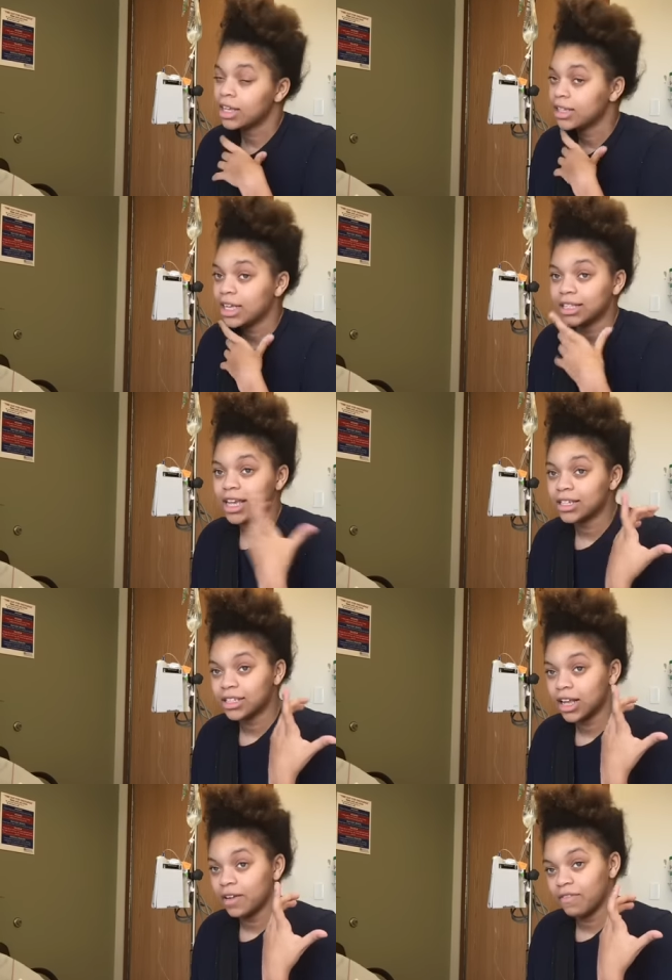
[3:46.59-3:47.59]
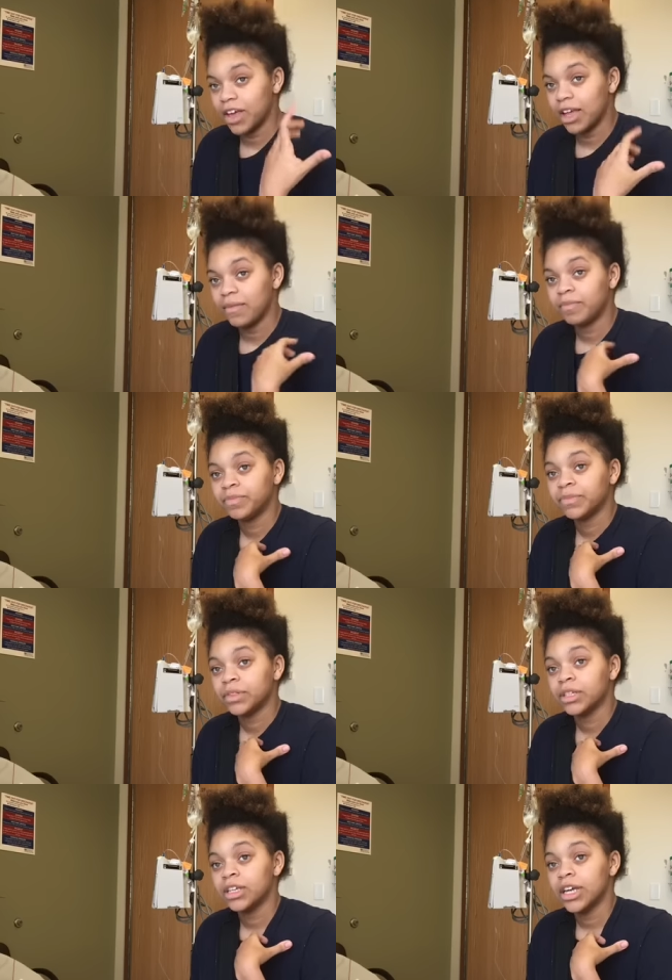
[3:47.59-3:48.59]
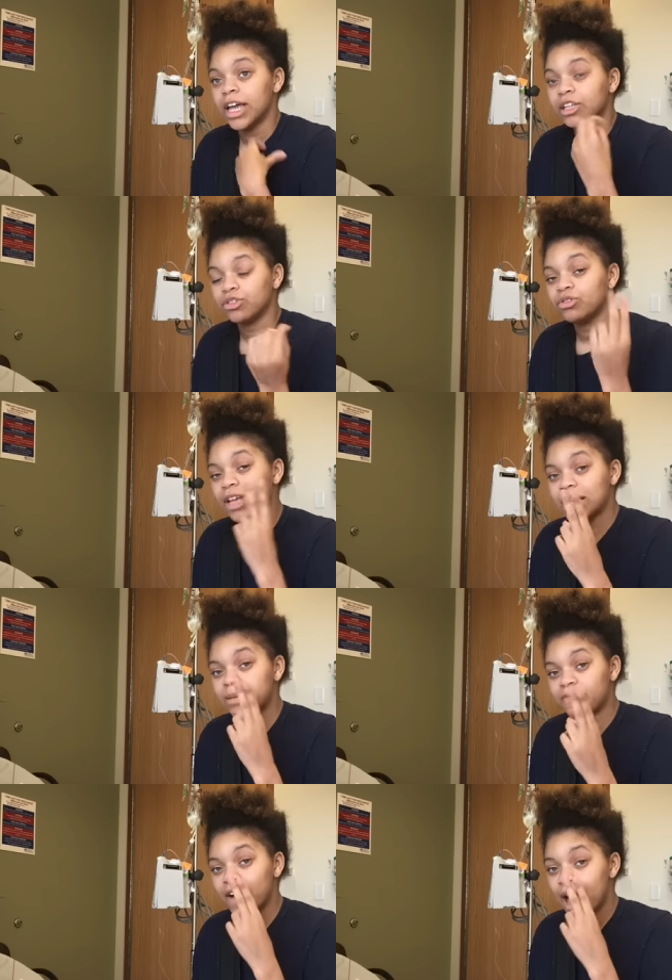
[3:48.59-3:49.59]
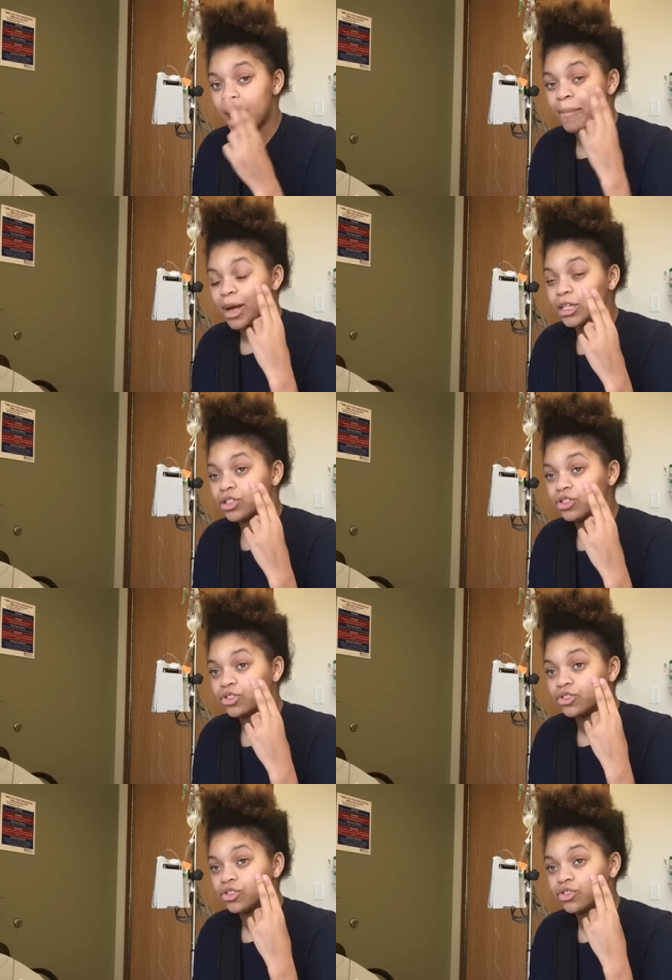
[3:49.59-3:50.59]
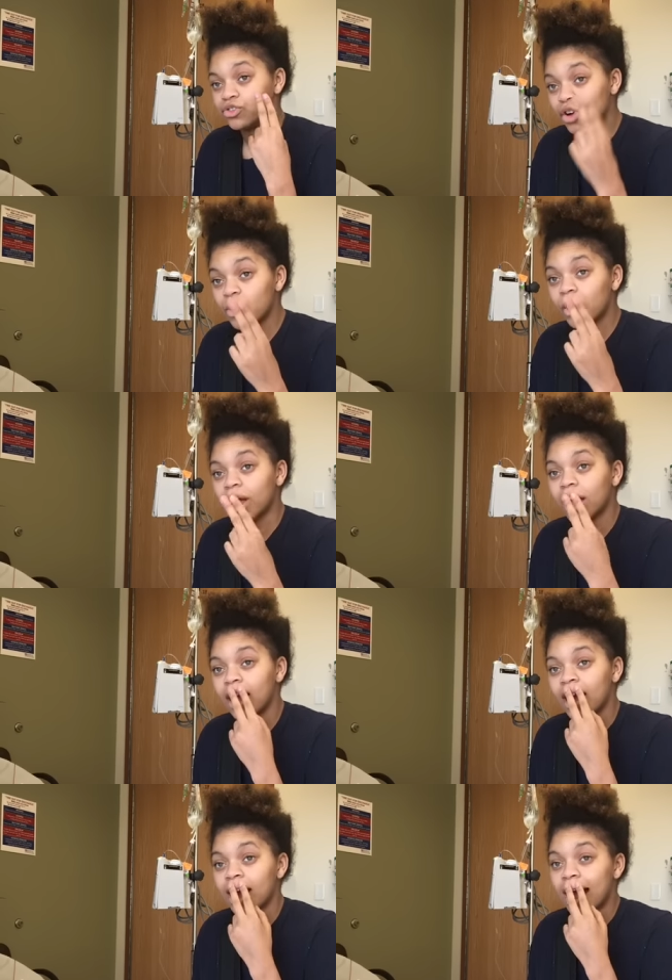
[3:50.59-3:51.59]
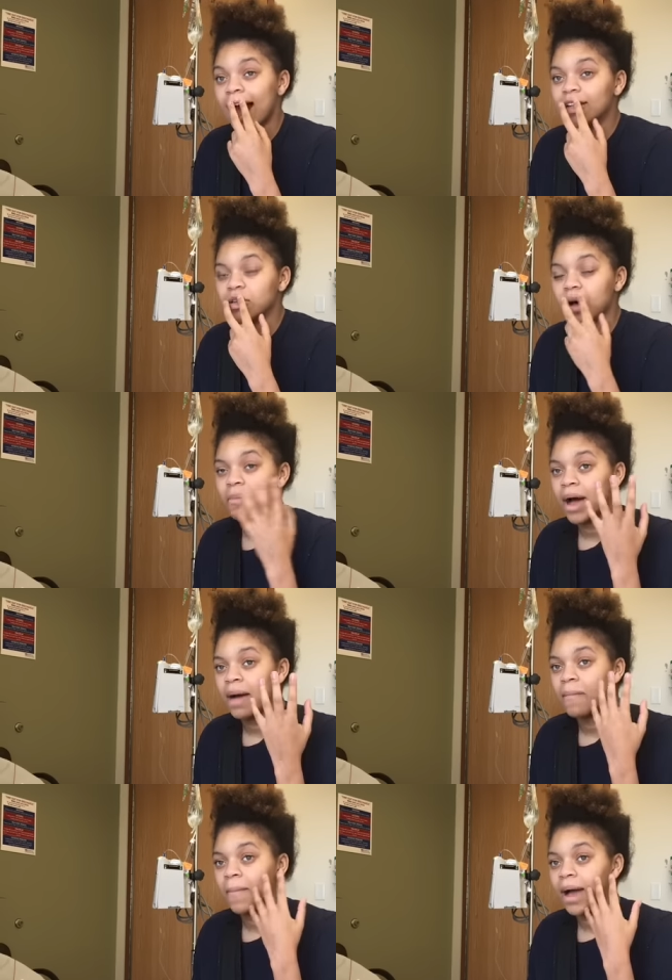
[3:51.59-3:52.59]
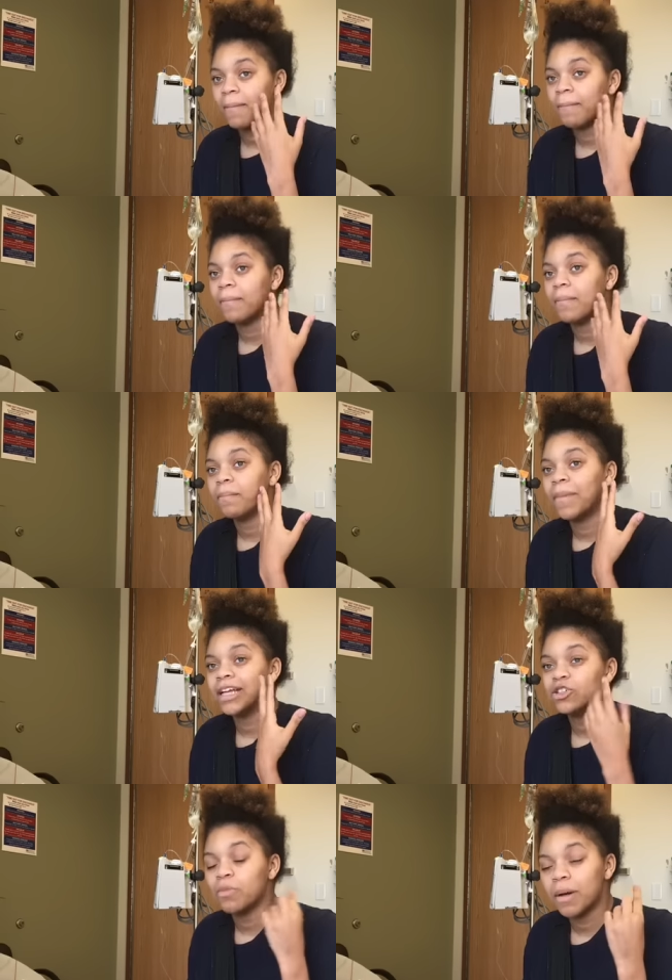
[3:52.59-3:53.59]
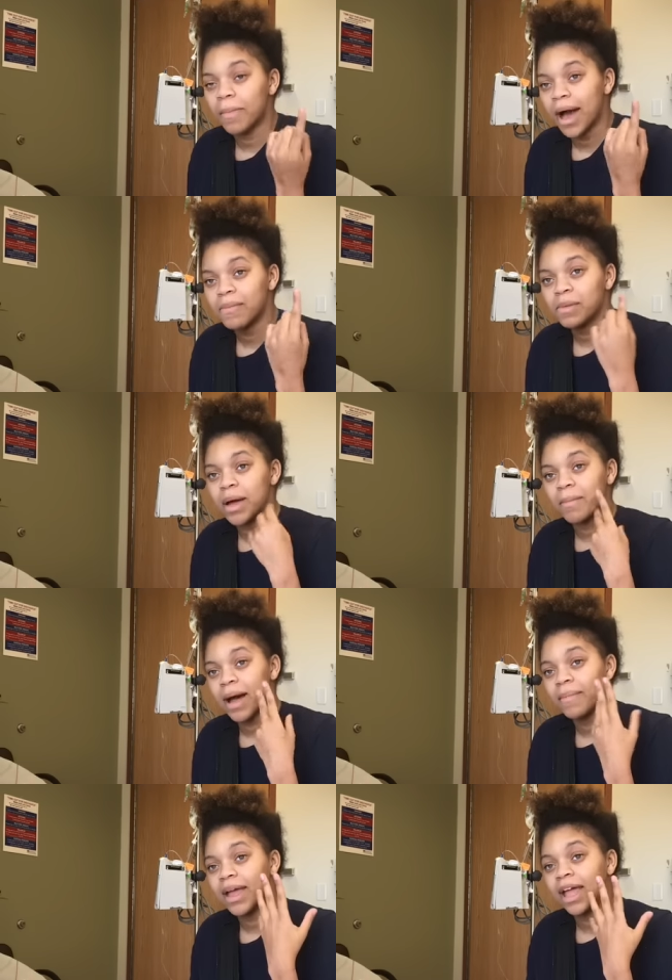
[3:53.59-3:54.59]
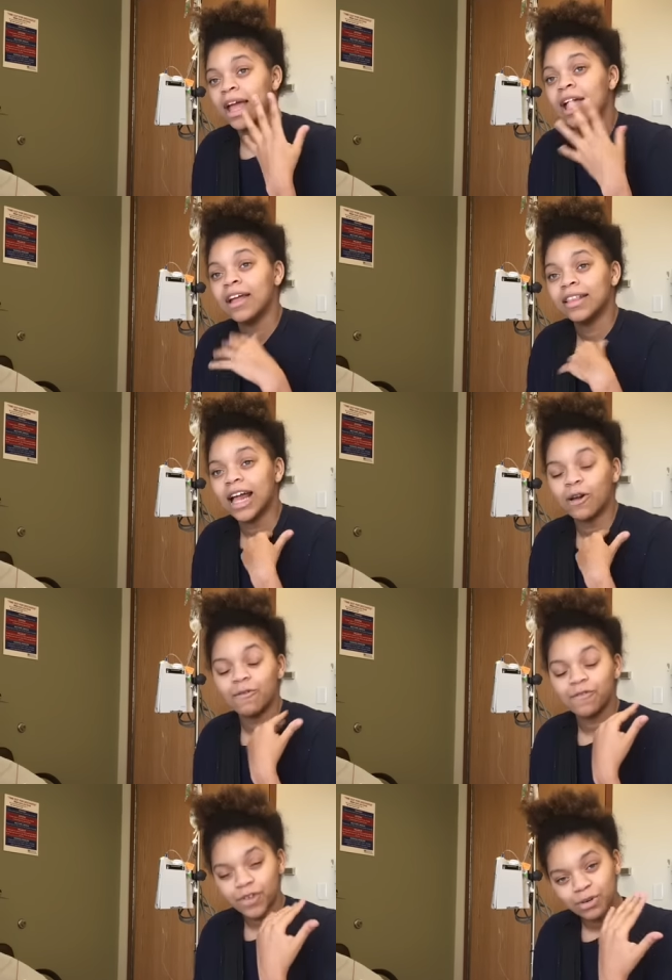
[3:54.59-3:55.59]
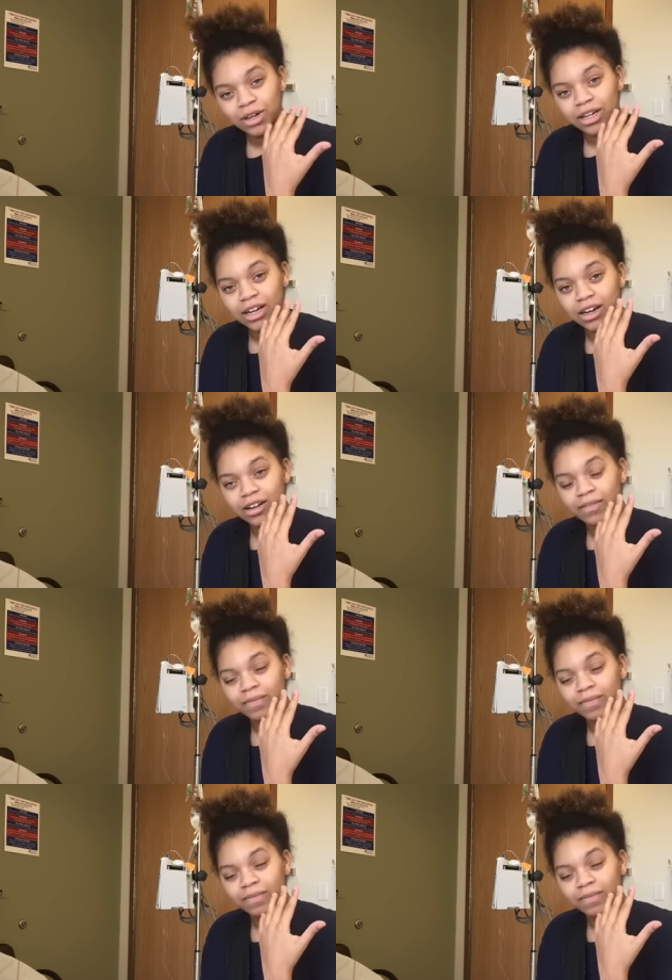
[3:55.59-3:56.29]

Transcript: didn't test none of it. And two days if I had my stroke, I told my mom, my, my I told my mom and my mommy I don't feel good.